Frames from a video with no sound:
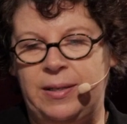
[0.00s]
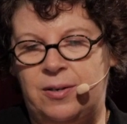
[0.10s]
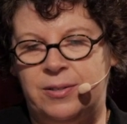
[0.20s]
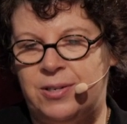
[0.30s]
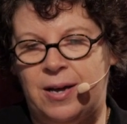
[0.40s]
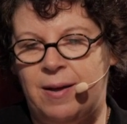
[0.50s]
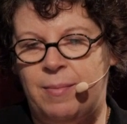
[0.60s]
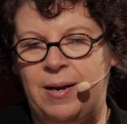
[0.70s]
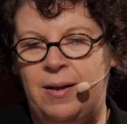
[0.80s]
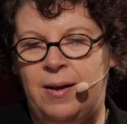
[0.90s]
long time,
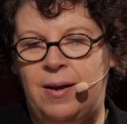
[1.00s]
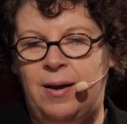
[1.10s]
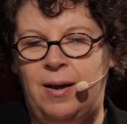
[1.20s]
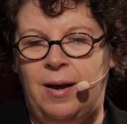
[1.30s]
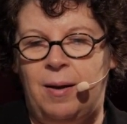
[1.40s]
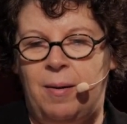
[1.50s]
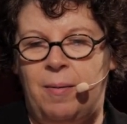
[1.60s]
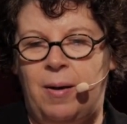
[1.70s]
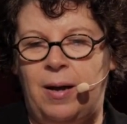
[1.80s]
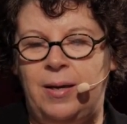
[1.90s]
and
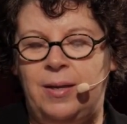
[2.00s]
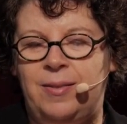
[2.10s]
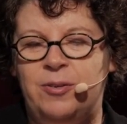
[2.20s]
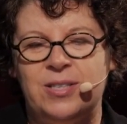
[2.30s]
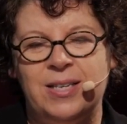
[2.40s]
there's